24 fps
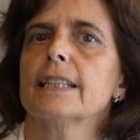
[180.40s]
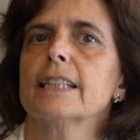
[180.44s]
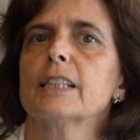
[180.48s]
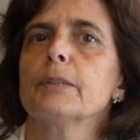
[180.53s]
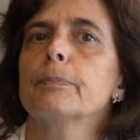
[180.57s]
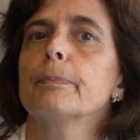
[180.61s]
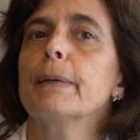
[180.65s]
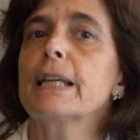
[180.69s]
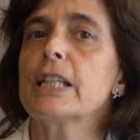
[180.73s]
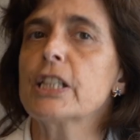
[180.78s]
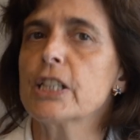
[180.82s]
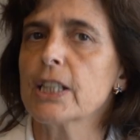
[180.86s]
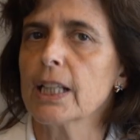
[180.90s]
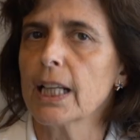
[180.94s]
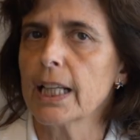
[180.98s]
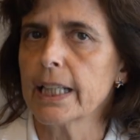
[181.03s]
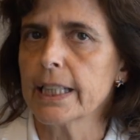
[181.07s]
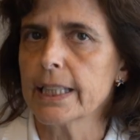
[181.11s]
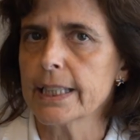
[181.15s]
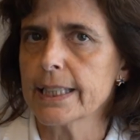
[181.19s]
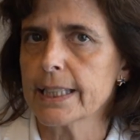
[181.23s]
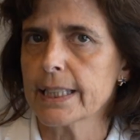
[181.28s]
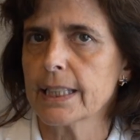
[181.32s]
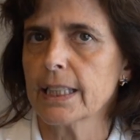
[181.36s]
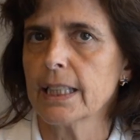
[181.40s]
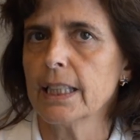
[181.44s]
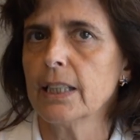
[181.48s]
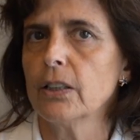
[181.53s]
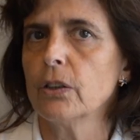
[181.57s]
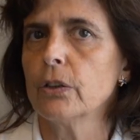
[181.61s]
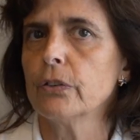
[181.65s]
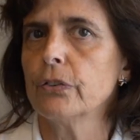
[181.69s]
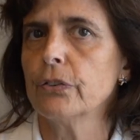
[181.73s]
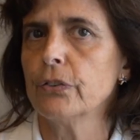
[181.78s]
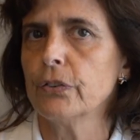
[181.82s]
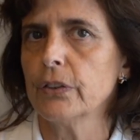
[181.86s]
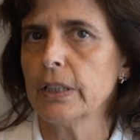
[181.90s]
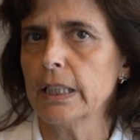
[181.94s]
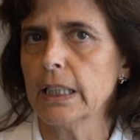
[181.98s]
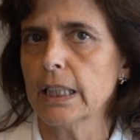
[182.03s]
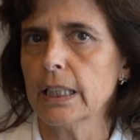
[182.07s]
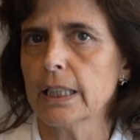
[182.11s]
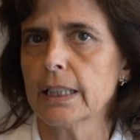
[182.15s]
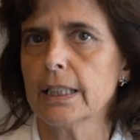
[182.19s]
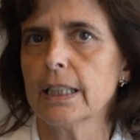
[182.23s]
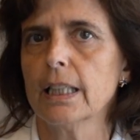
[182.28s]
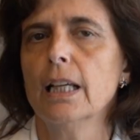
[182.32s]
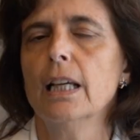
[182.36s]
specialists in the
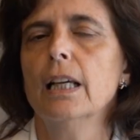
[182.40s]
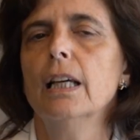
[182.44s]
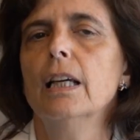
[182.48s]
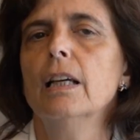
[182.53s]
field,